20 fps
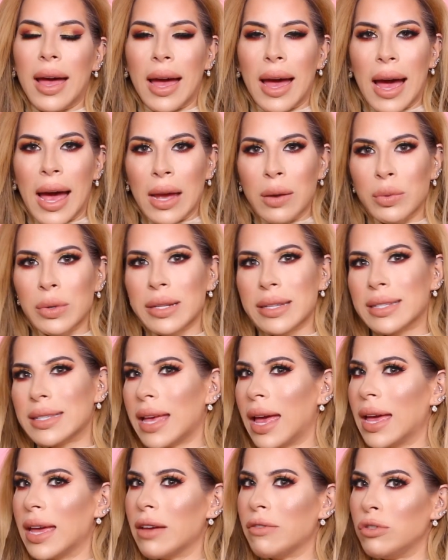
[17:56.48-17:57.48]
I would
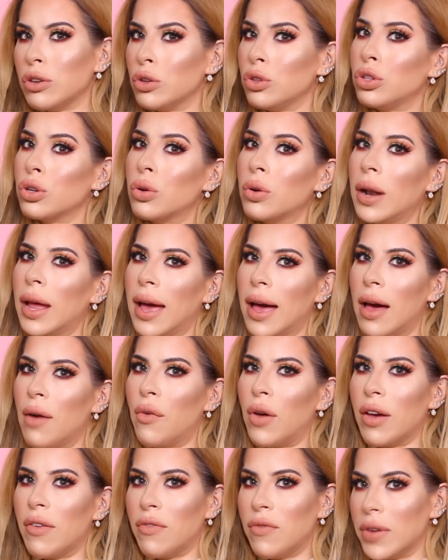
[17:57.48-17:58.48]
say if you don't have
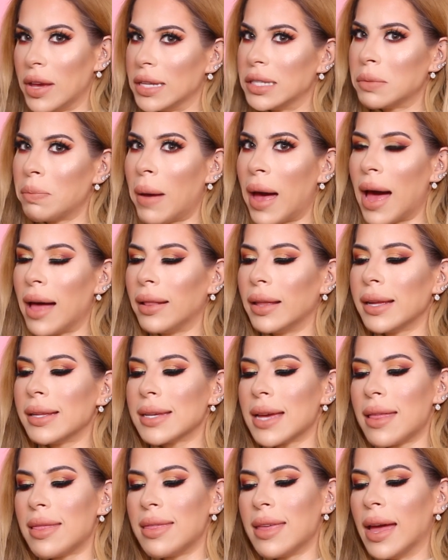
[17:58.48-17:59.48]
a face
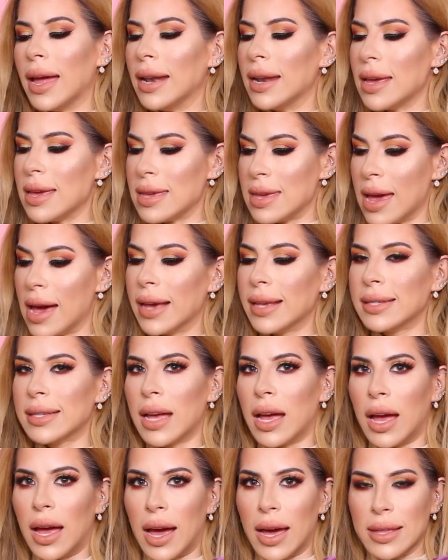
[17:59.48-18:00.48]
palette, then yes,
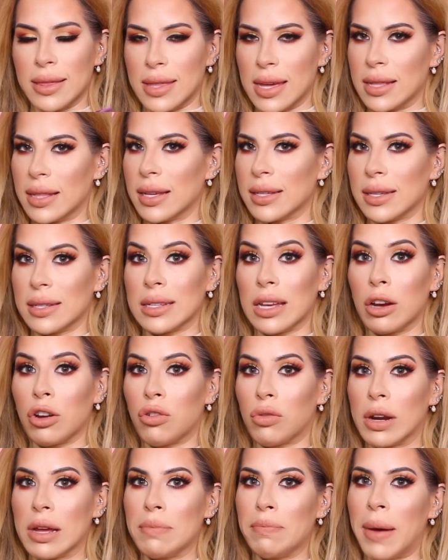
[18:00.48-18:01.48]
I think this is a
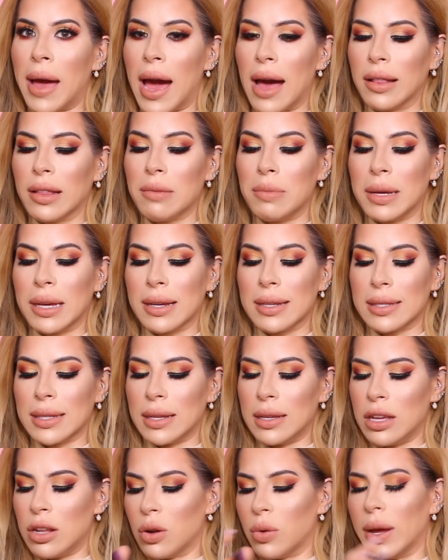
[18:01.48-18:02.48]
great palette because,
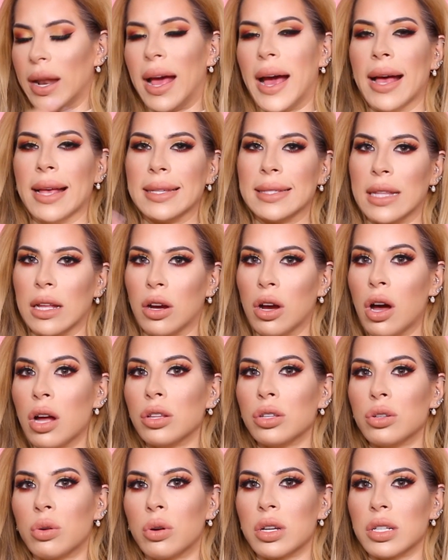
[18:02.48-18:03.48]
you know, it has the
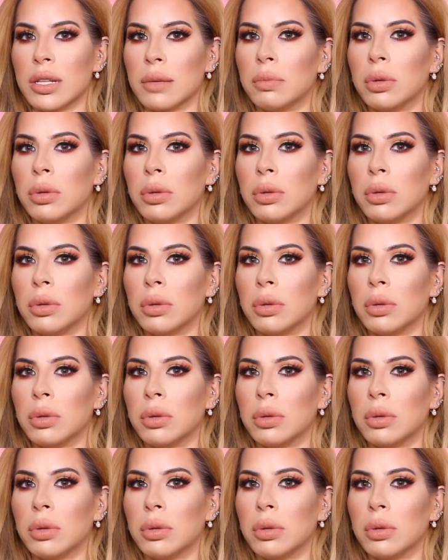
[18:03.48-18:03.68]
contours, the